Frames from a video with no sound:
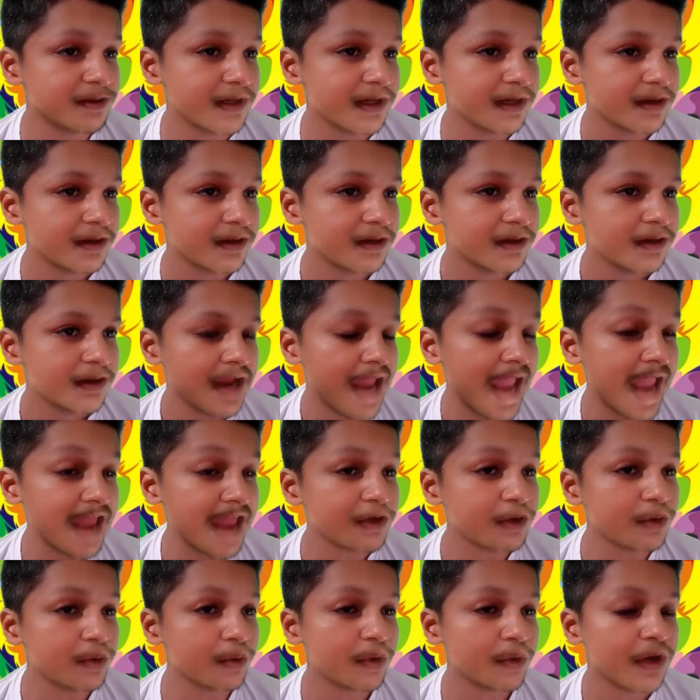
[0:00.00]
And you
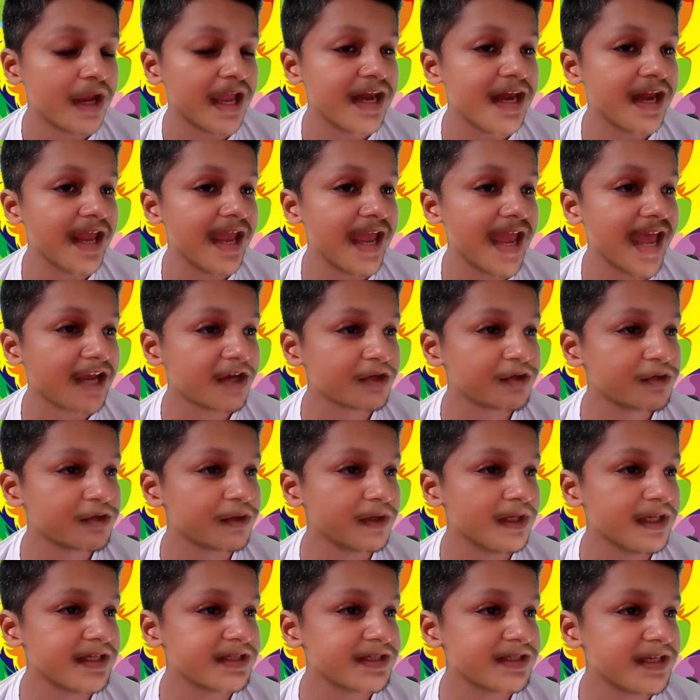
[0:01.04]
can actually
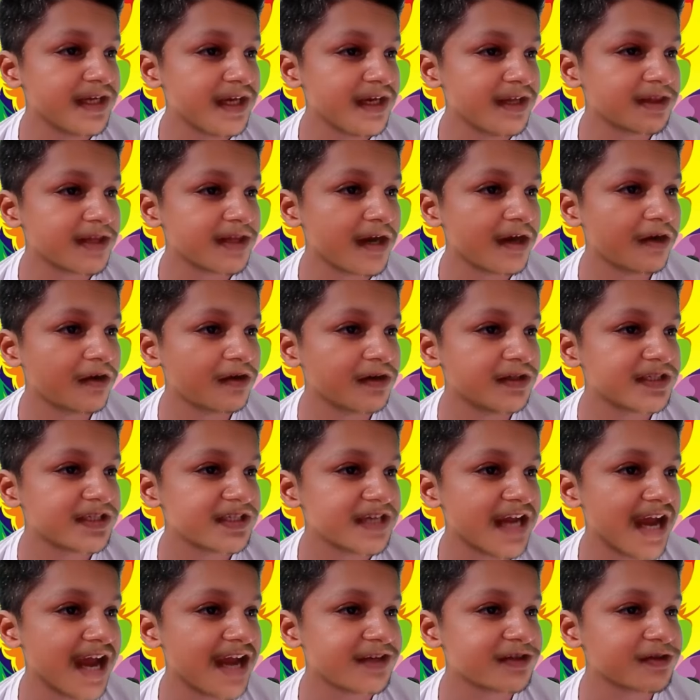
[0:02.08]
see Theron starts
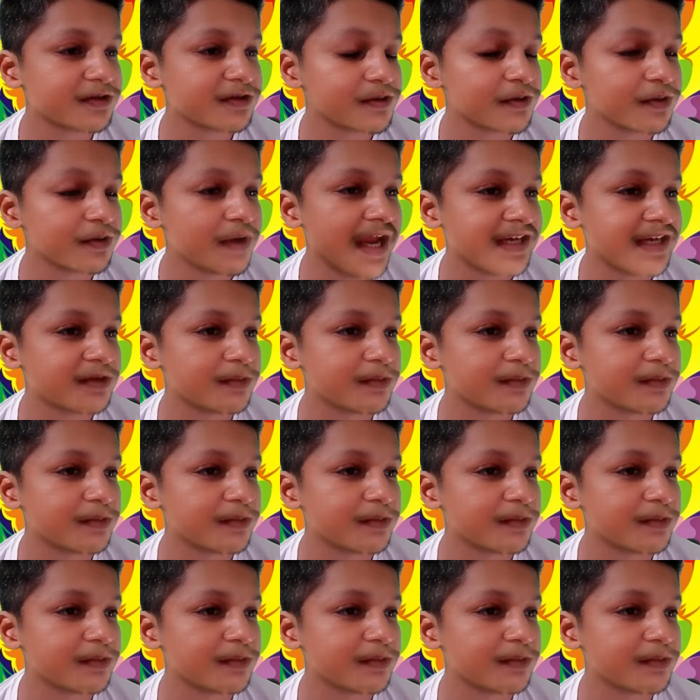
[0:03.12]
to get bored.